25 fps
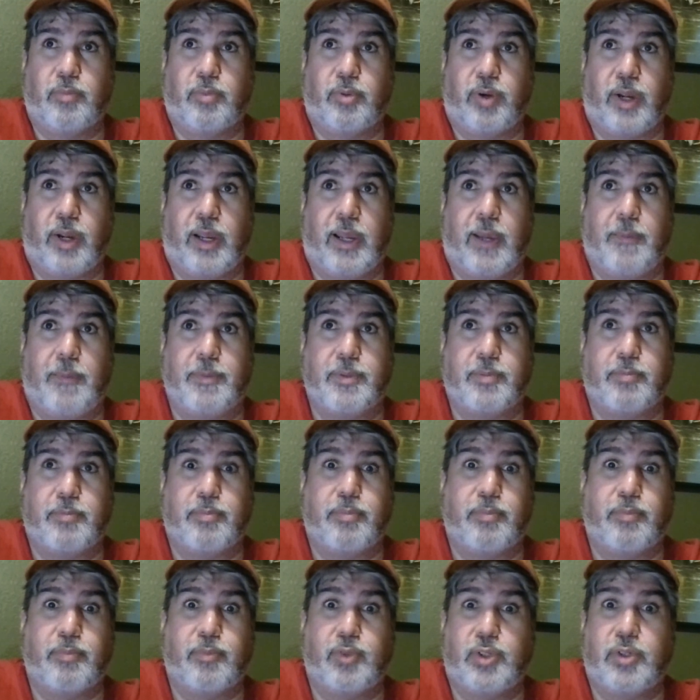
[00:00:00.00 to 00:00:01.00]
perhaps
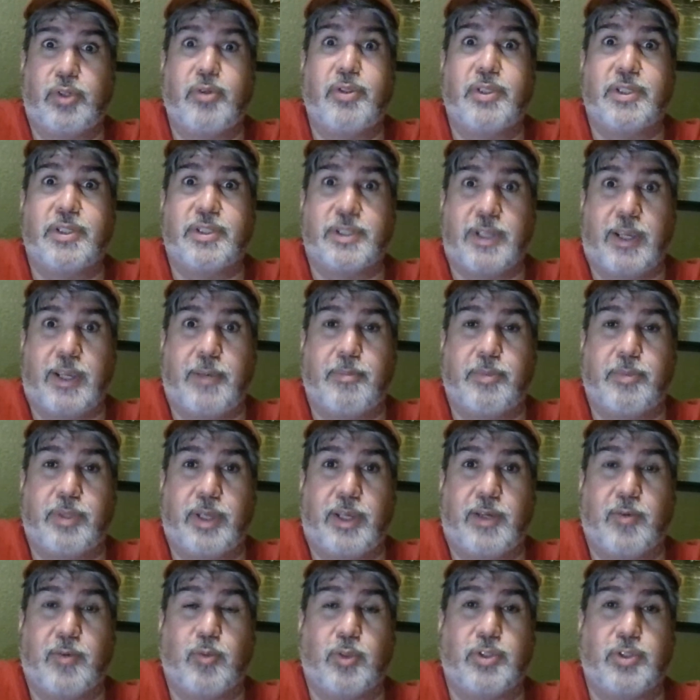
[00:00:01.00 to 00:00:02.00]
do the same
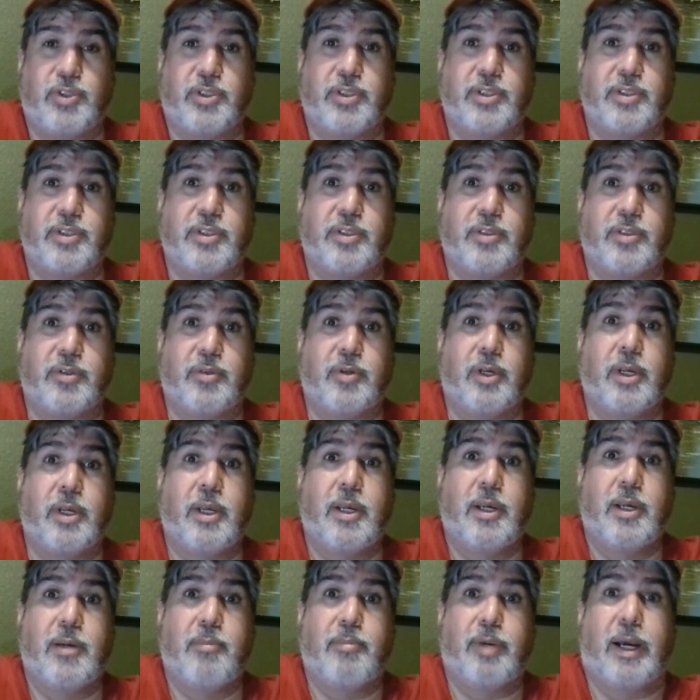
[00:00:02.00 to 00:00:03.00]
thing, which is to
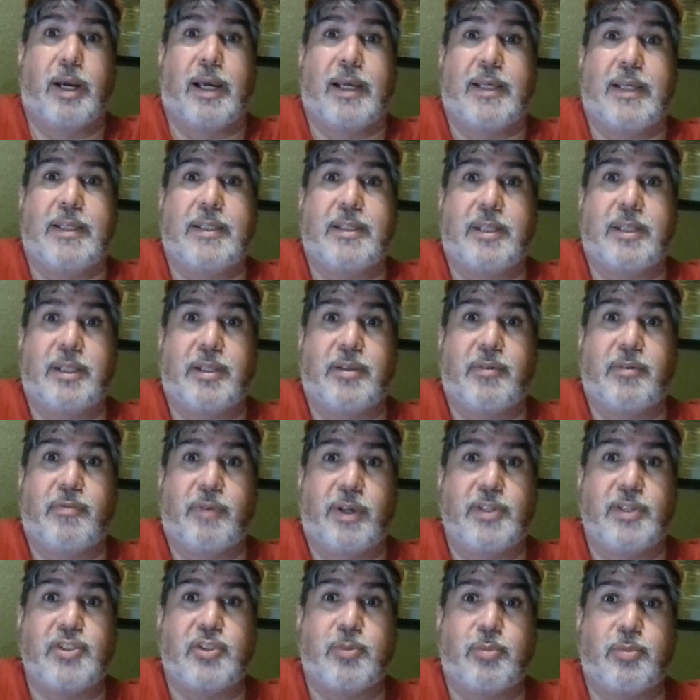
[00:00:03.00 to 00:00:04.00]
bind the
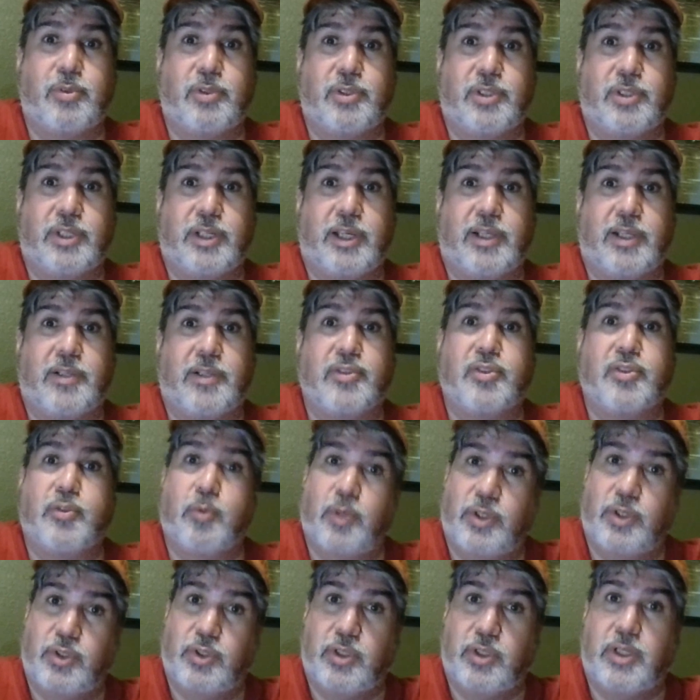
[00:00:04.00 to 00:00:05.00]
vegetables together
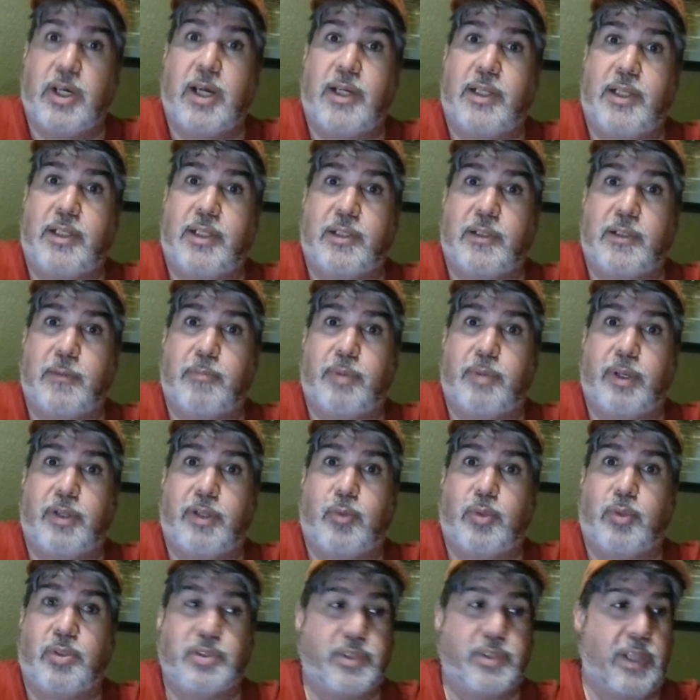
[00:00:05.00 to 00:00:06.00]
so when you cut it into
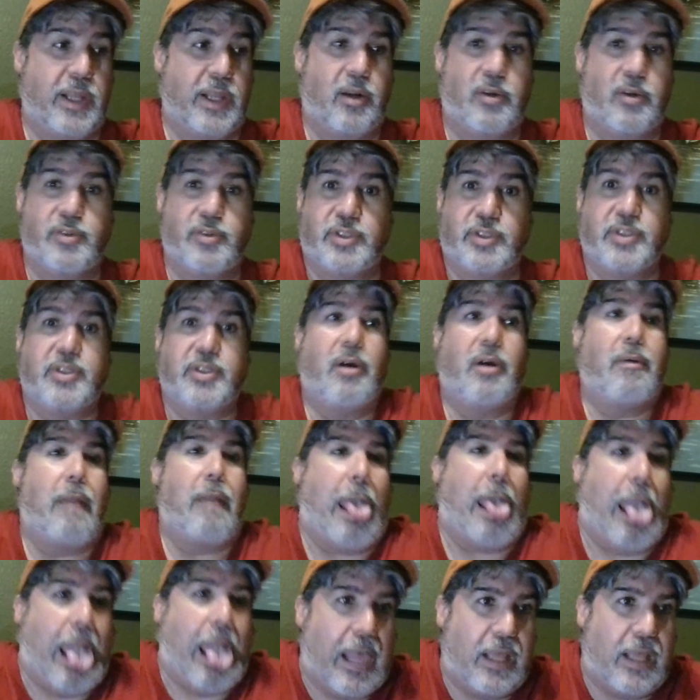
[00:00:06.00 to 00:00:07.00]
pinwheels, they don't just go
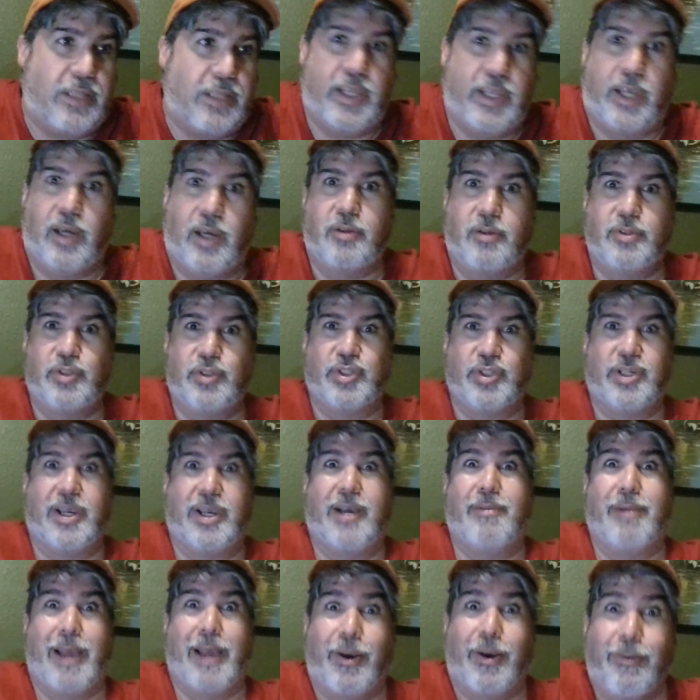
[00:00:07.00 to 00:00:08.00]
and they all just
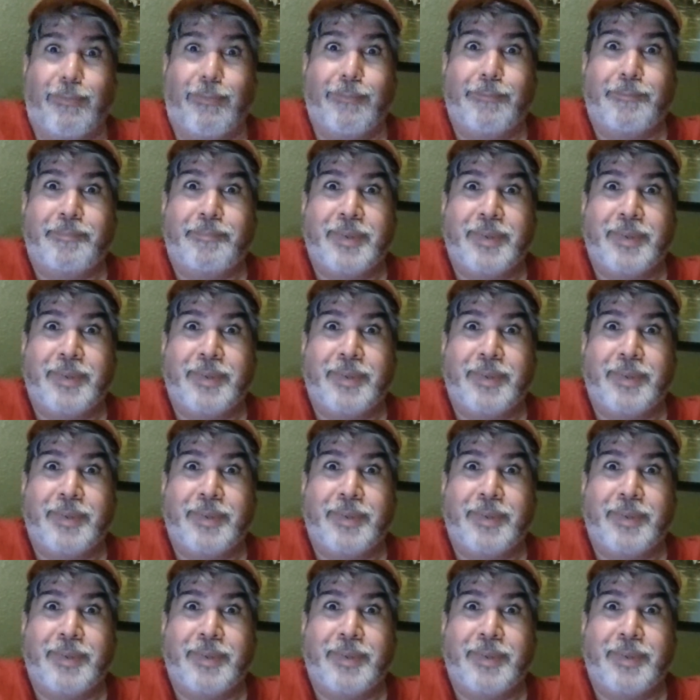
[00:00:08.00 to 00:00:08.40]
come out.